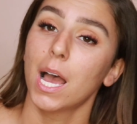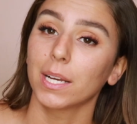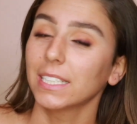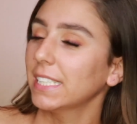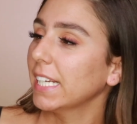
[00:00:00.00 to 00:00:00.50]
I'm
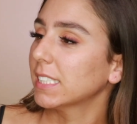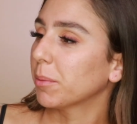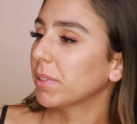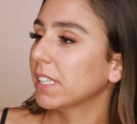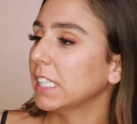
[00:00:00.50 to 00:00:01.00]
going to take
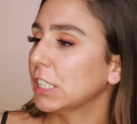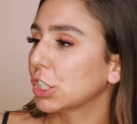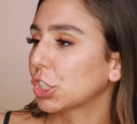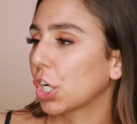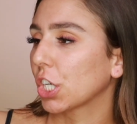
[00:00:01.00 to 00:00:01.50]
some of the
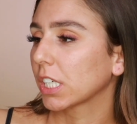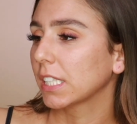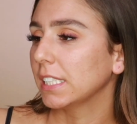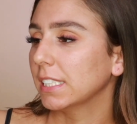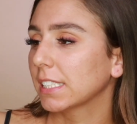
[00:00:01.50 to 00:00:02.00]
Tarte
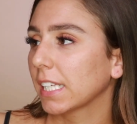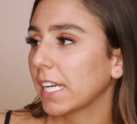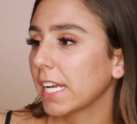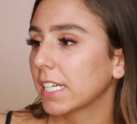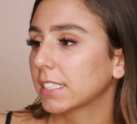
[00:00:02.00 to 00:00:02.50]
Clean Slate